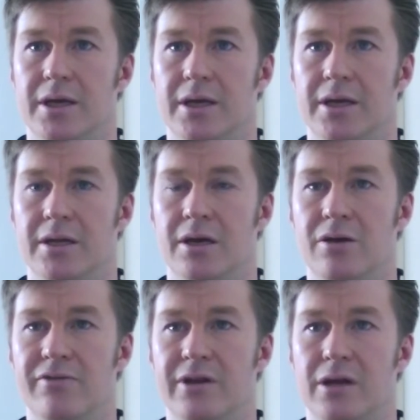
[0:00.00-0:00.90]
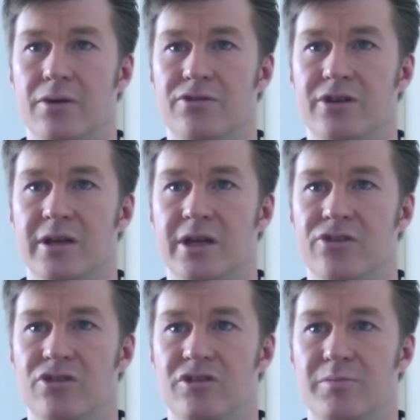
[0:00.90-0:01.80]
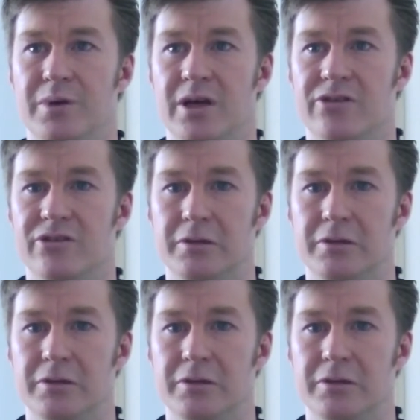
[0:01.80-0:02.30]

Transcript: It overloads and injures a person.